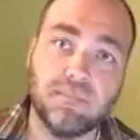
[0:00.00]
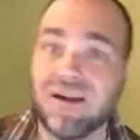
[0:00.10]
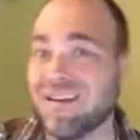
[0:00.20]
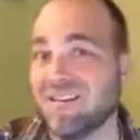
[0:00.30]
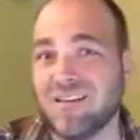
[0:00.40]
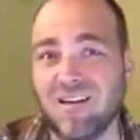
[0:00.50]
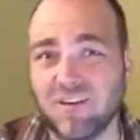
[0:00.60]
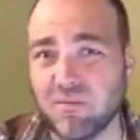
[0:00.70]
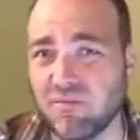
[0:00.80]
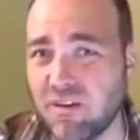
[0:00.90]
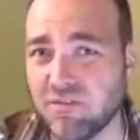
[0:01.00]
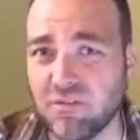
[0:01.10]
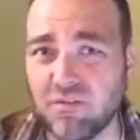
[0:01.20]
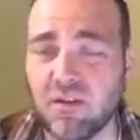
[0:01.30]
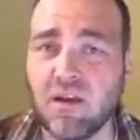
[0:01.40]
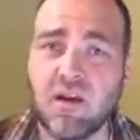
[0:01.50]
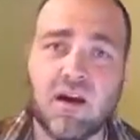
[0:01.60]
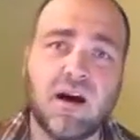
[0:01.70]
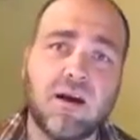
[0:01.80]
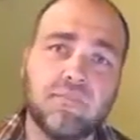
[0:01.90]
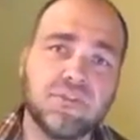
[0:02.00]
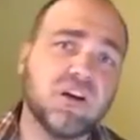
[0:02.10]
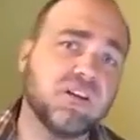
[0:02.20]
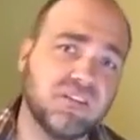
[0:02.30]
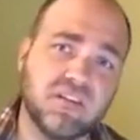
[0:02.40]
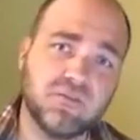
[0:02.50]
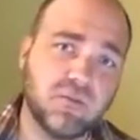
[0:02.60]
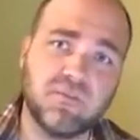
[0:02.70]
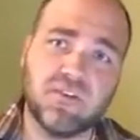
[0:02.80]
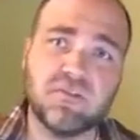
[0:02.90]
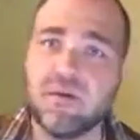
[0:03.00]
my dad's a college professor. Charlie's a history professor.